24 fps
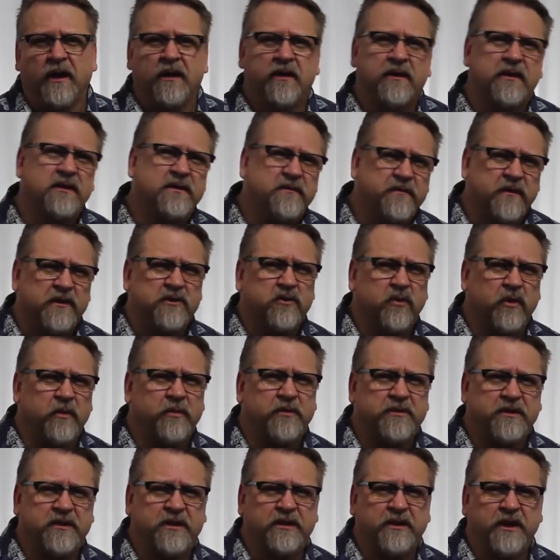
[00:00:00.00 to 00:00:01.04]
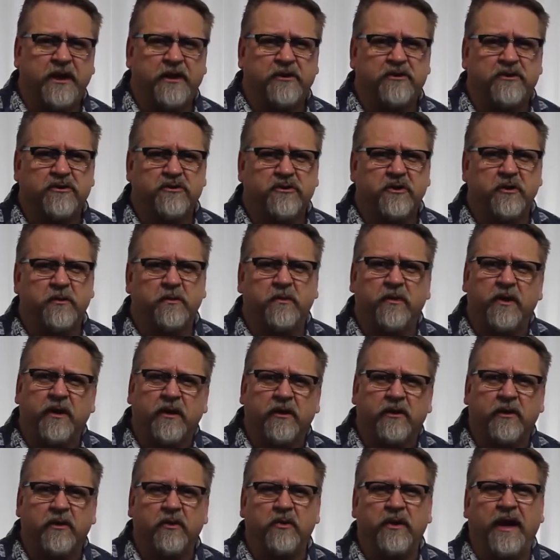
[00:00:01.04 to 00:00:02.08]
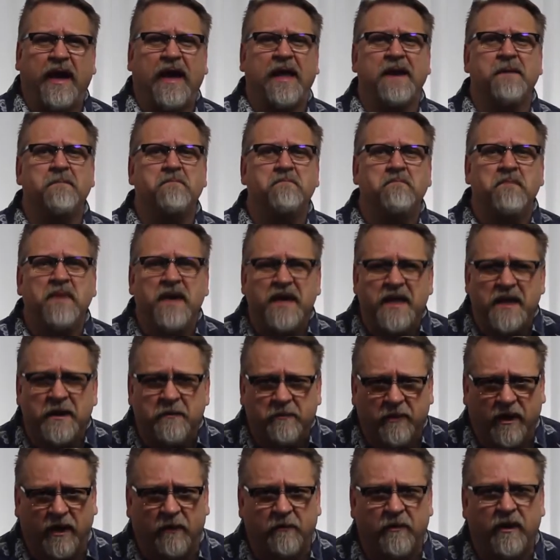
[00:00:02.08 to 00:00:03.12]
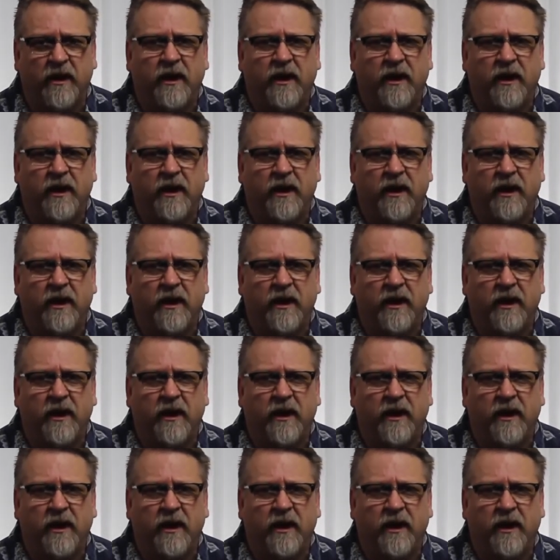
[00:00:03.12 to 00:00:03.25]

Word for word: This visual representation should include, at minimum,